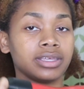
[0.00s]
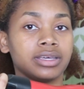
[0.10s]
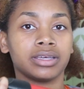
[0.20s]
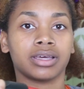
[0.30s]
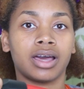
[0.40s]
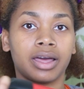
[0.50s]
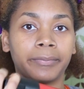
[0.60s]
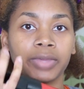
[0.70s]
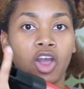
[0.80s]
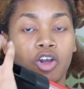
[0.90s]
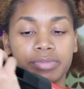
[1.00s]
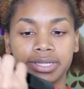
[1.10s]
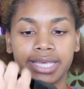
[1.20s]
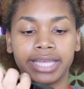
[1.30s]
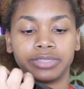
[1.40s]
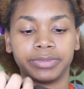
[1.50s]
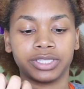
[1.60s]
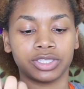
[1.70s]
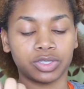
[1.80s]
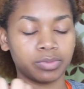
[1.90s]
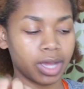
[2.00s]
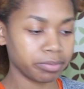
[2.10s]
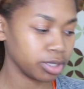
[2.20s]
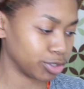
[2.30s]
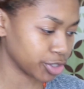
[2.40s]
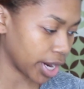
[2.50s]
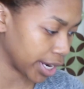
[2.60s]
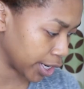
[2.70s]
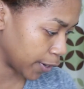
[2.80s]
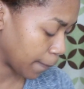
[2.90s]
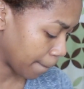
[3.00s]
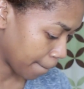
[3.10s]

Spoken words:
the comb attachment to my blow dryer.